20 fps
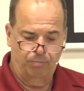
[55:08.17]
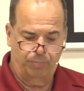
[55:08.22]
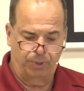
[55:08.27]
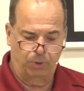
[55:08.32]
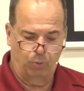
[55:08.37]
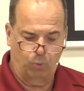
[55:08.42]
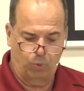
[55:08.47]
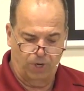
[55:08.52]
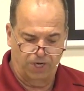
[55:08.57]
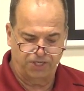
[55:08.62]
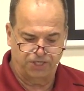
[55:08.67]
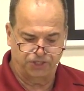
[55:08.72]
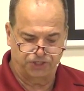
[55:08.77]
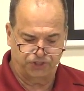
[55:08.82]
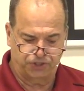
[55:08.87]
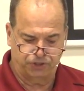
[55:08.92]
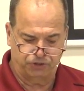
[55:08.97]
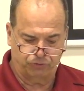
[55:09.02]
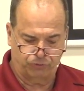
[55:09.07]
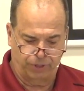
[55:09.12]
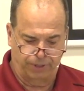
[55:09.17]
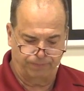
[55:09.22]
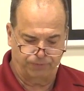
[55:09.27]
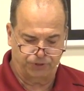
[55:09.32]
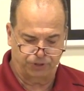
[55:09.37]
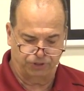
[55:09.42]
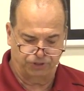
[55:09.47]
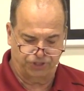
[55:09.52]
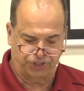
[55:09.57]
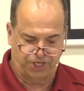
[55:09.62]
But what does the
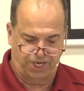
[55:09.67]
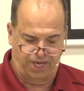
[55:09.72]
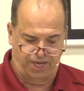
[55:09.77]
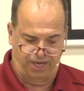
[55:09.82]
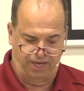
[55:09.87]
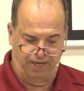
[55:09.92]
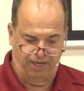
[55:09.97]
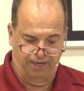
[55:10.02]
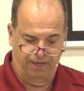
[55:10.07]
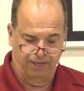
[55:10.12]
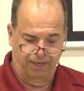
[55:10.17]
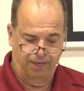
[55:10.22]
Scripture say?